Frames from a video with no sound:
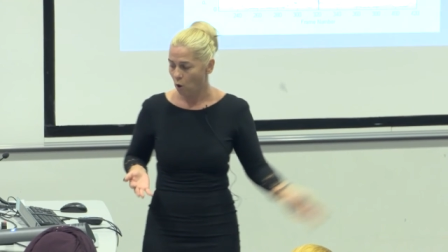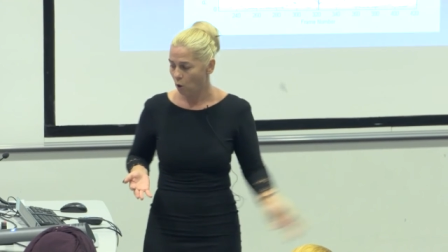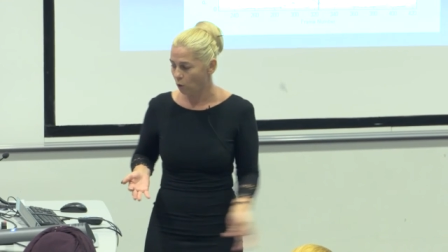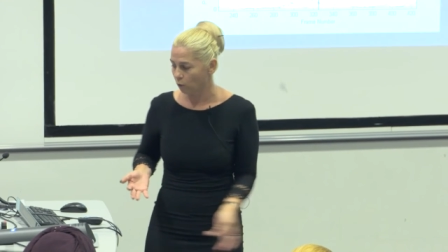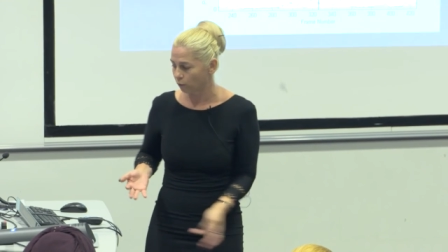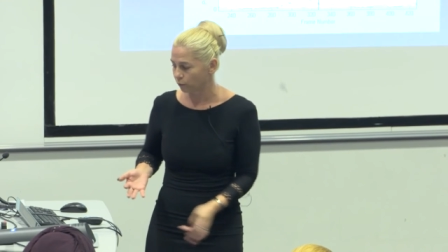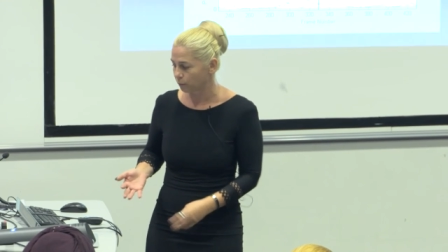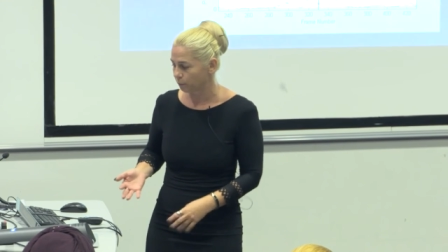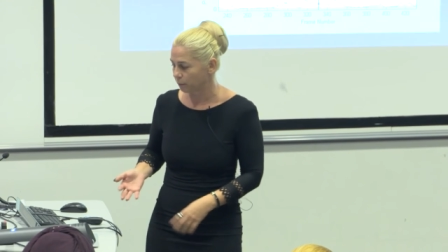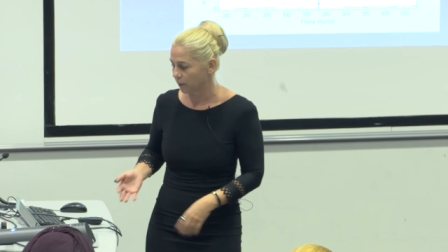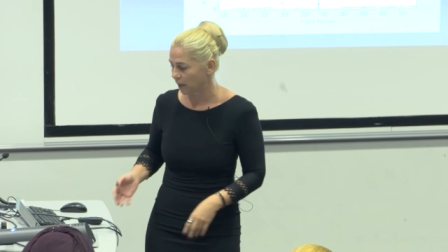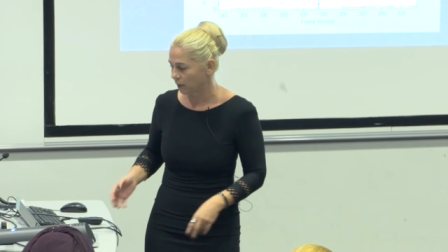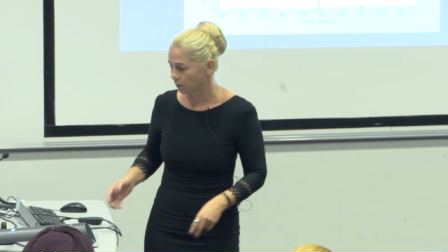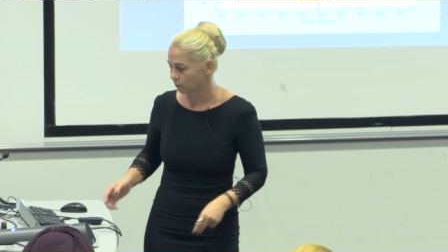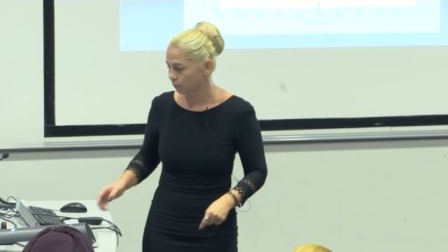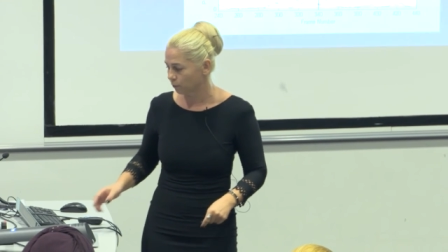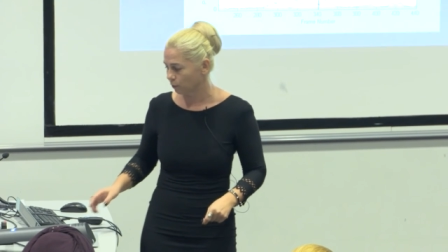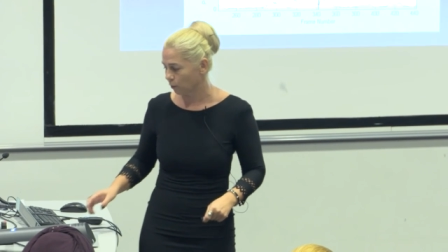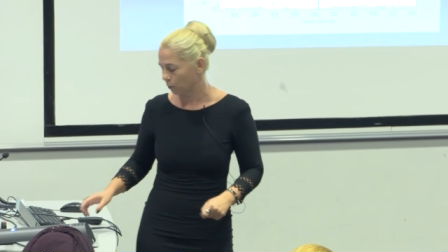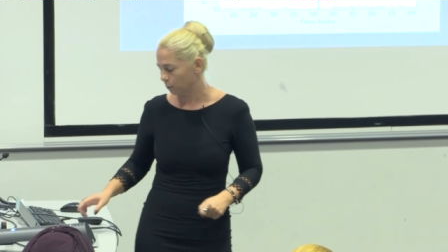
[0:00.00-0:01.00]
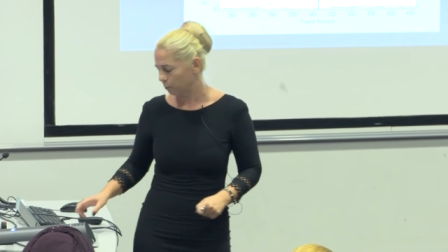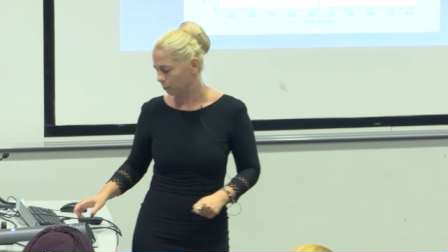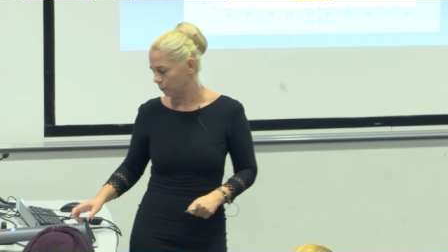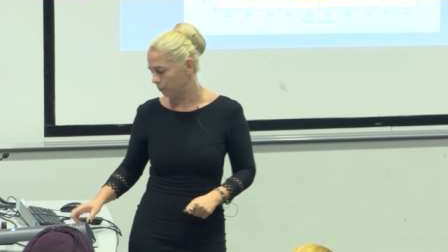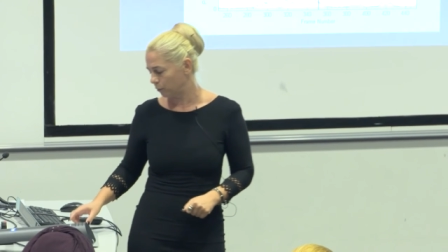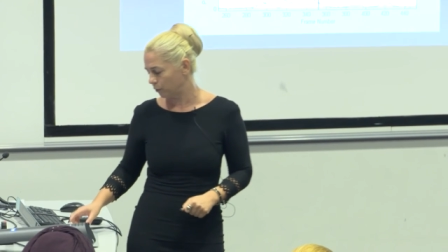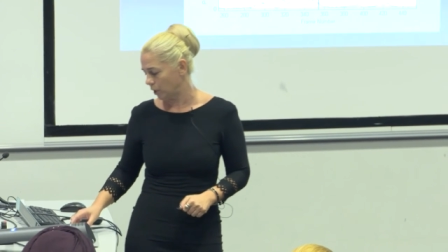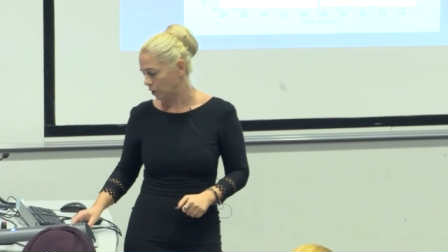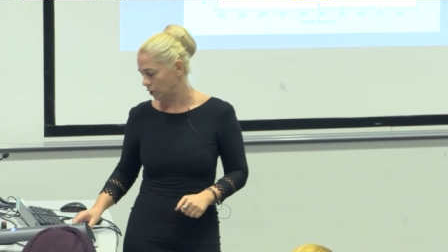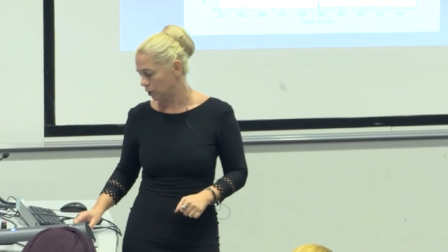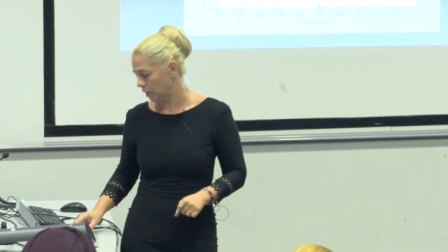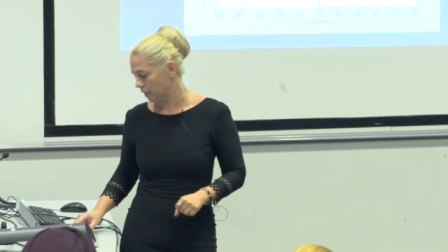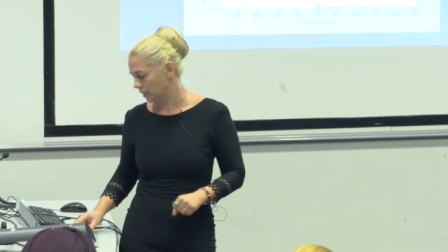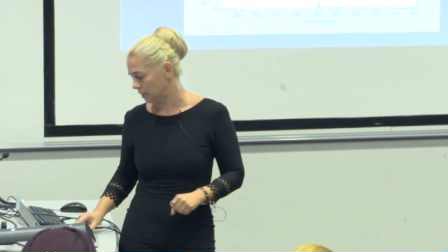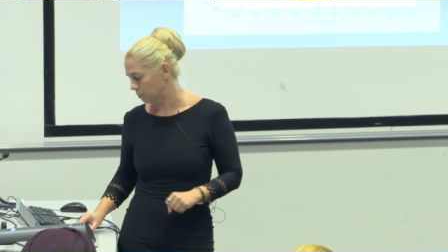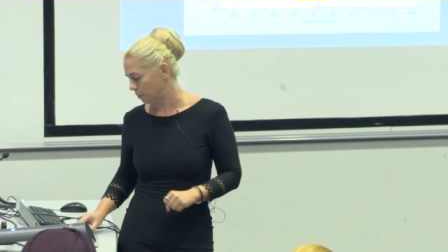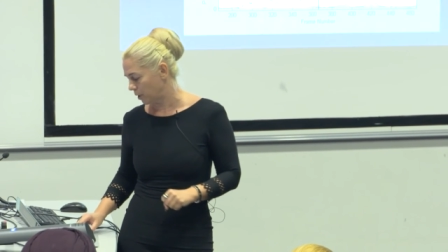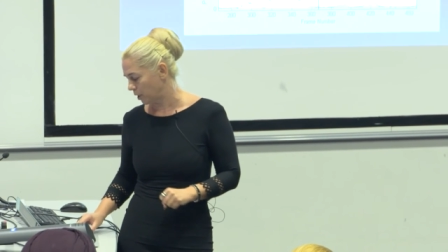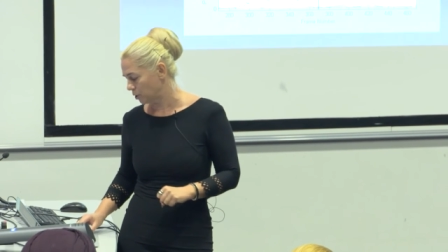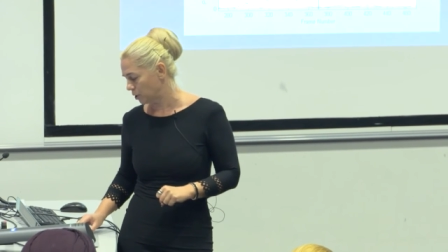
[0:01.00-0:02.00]
of the pain from facial
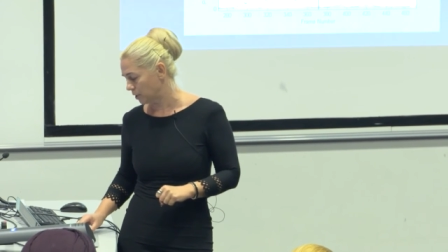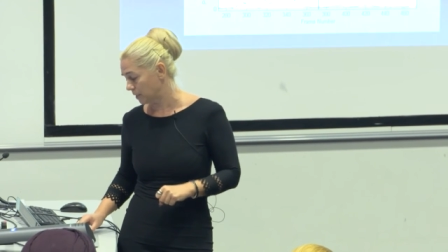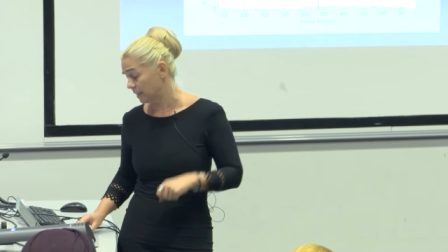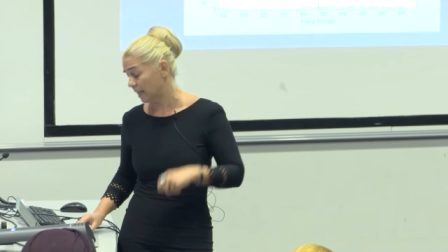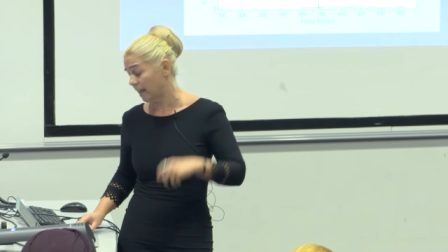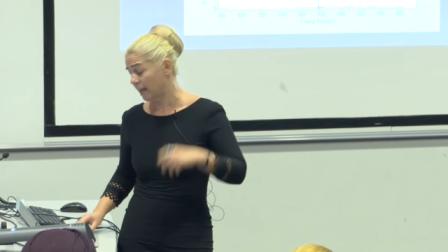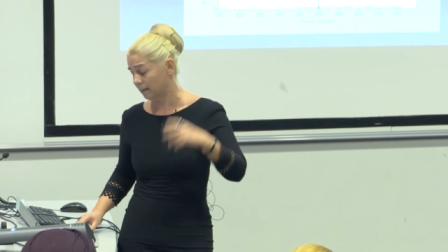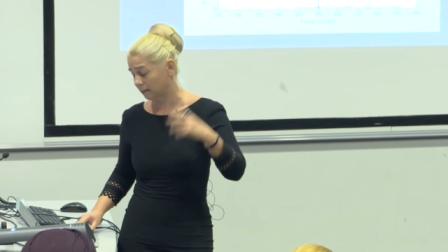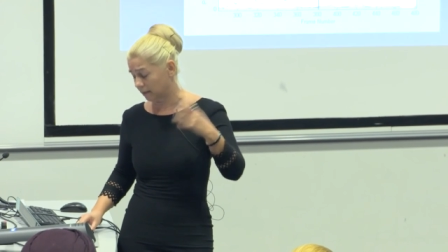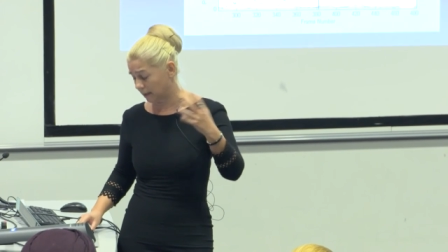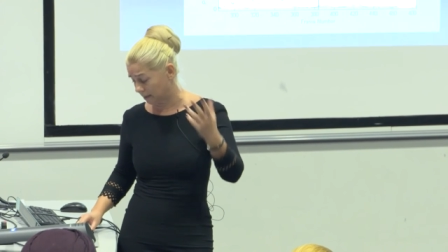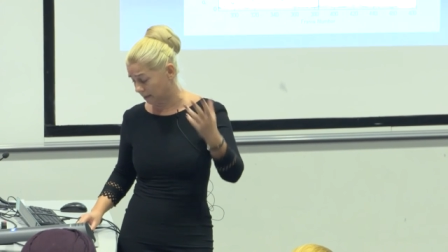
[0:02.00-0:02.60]
expressions and the